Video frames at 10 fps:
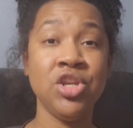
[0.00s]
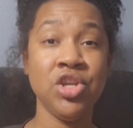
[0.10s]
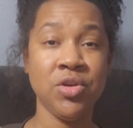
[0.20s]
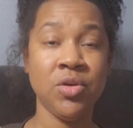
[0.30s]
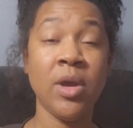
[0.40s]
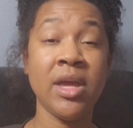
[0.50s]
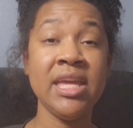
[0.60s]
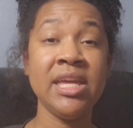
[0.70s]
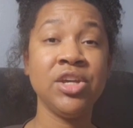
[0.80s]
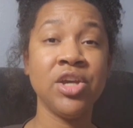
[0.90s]
knew and what
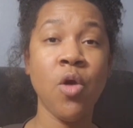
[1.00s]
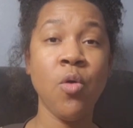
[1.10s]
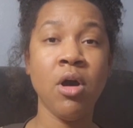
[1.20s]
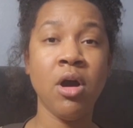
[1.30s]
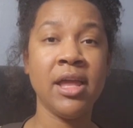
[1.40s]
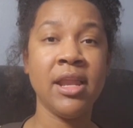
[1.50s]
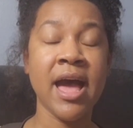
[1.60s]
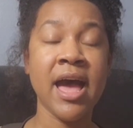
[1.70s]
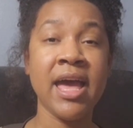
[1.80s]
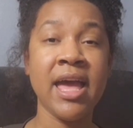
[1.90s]
he could go on,
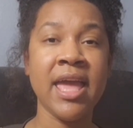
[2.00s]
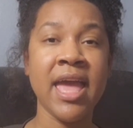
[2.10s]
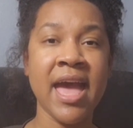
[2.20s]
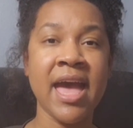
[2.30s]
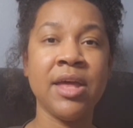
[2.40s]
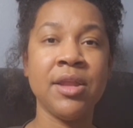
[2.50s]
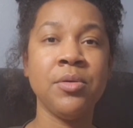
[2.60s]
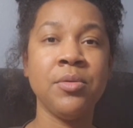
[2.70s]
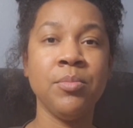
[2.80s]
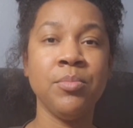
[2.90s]
I had
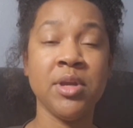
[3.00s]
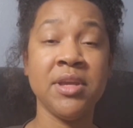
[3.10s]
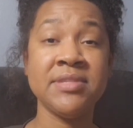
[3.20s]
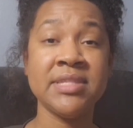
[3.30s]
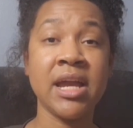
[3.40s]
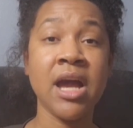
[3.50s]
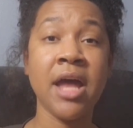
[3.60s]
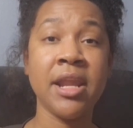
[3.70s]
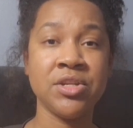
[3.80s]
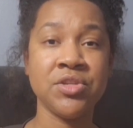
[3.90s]
brief
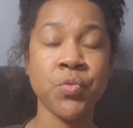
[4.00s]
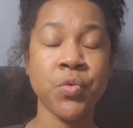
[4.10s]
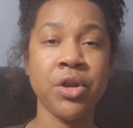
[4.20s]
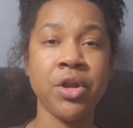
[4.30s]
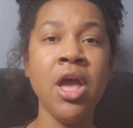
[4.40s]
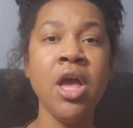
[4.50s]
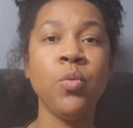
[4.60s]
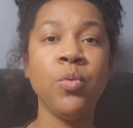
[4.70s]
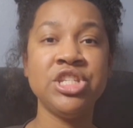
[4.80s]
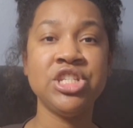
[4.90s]
psychotic disorder,
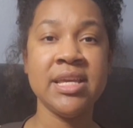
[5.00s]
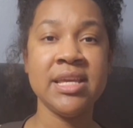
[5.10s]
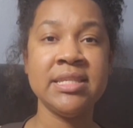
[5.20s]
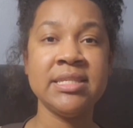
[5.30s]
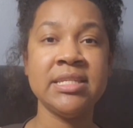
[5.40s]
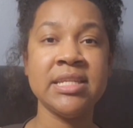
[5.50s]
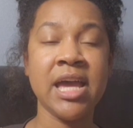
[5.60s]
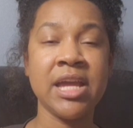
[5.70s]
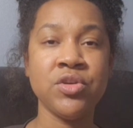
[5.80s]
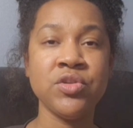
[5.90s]
which is a
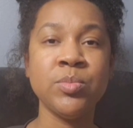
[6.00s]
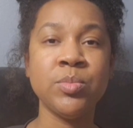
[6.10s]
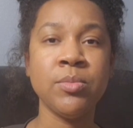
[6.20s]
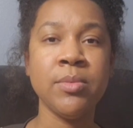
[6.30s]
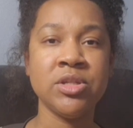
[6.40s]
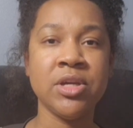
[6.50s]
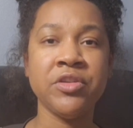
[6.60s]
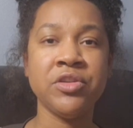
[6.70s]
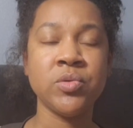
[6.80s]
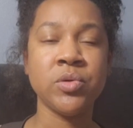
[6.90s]
diagnosable mental
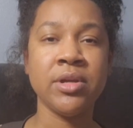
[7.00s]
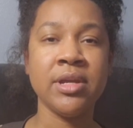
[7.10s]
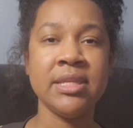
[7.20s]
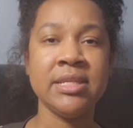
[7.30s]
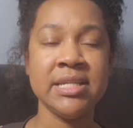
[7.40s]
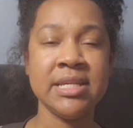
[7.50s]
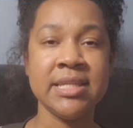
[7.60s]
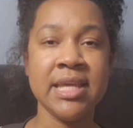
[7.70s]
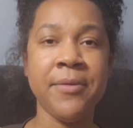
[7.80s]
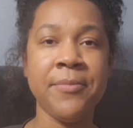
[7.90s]
health disorder in the
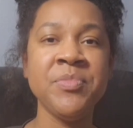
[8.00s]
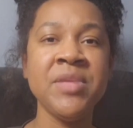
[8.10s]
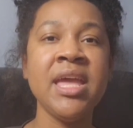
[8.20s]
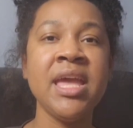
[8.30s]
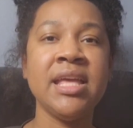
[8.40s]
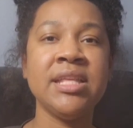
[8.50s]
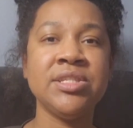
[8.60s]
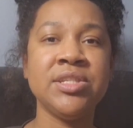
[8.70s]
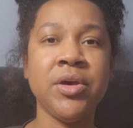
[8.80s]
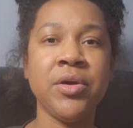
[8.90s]
DSM. And
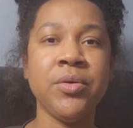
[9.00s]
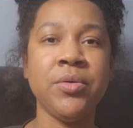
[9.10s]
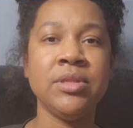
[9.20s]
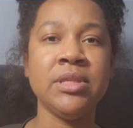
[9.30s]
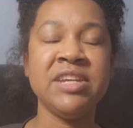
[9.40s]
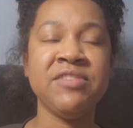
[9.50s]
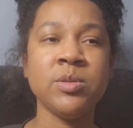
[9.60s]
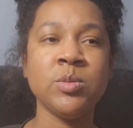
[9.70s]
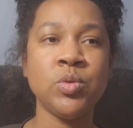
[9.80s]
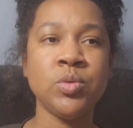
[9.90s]
so the
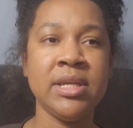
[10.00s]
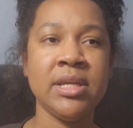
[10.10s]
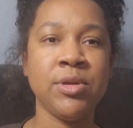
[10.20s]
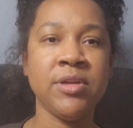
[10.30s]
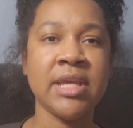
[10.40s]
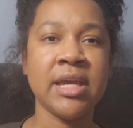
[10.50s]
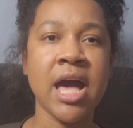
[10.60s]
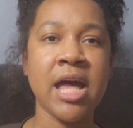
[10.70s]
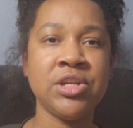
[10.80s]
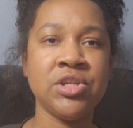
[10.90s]
difference between brief
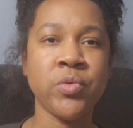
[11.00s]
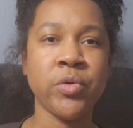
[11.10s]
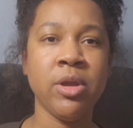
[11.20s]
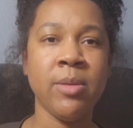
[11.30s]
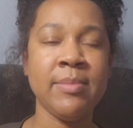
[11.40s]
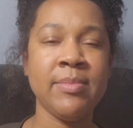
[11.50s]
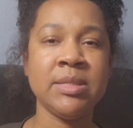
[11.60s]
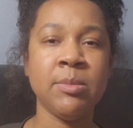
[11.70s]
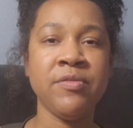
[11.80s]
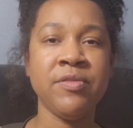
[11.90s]
psychotic disorder and maybe
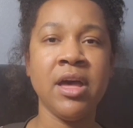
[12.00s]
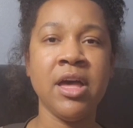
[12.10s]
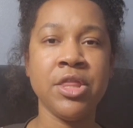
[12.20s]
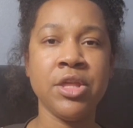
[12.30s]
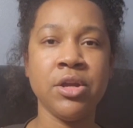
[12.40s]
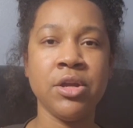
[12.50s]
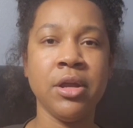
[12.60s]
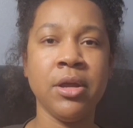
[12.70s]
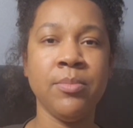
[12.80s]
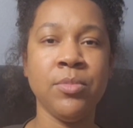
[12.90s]
some of the
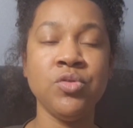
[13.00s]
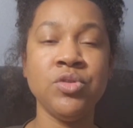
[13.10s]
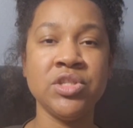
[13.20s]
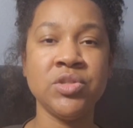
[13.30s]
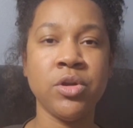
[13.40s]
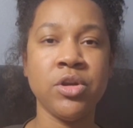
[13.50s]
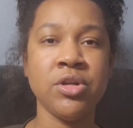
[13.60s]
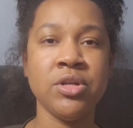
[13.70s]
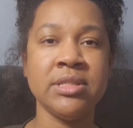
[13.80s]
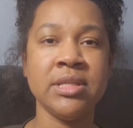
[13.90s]
other mood
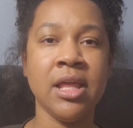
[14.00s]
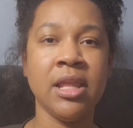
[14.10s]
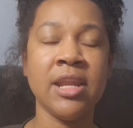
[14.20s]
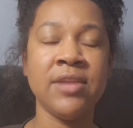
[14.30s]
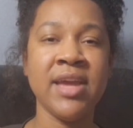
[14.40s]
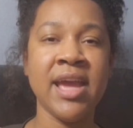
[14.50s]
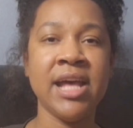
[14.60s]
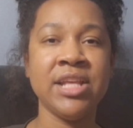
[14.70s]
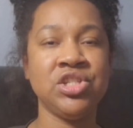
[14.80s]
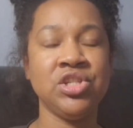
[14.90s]
disorders, a lot of it
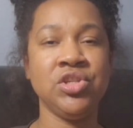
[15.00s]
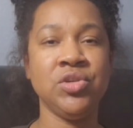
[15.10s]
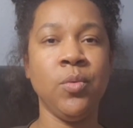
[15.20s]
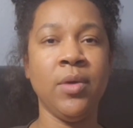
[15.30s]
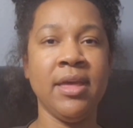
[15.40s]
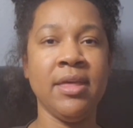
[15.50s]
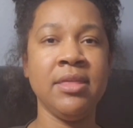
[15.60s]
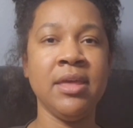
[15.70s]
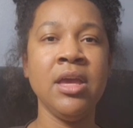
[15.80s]
has to do with